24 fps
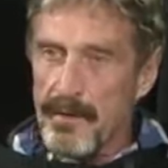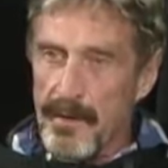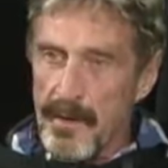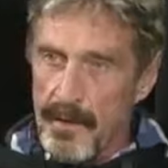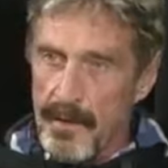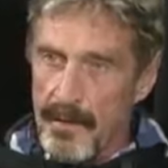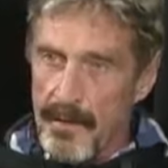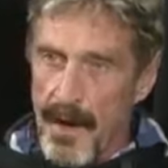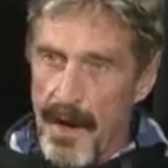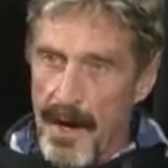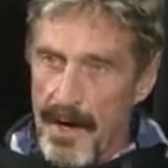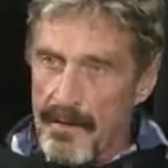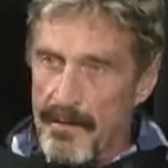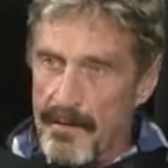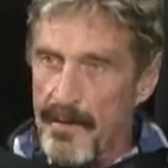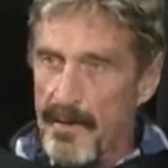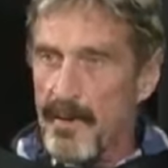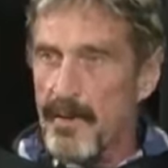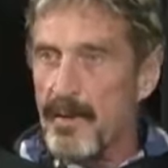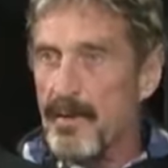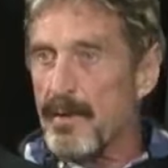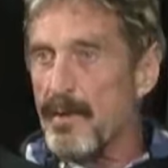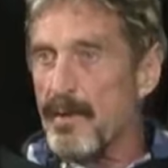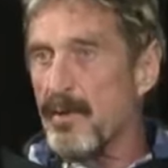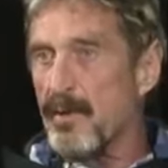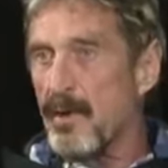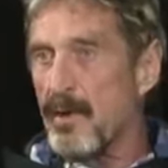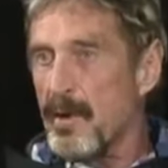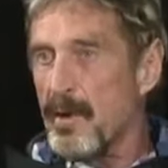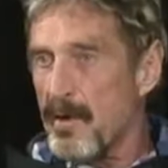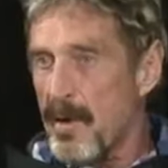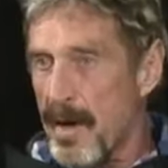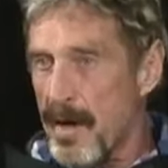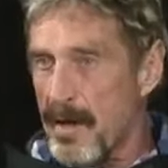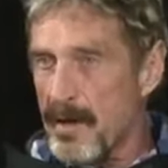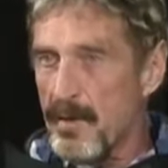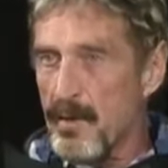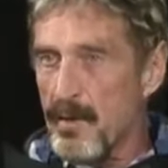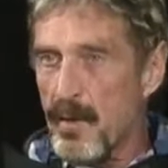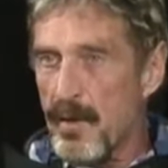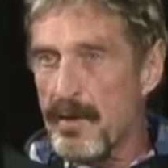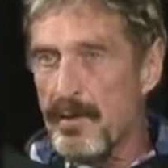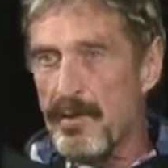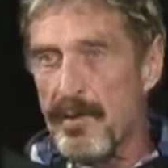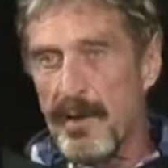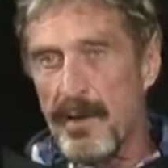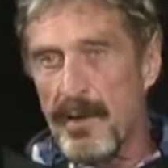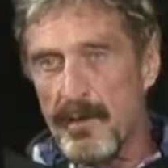your iPhone or your
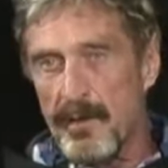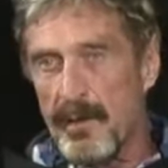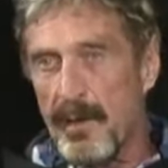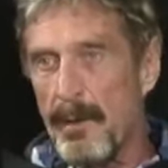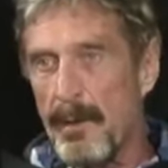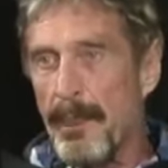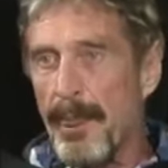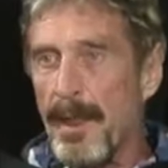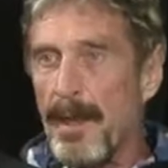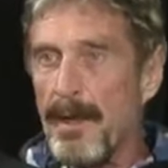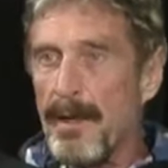Android phone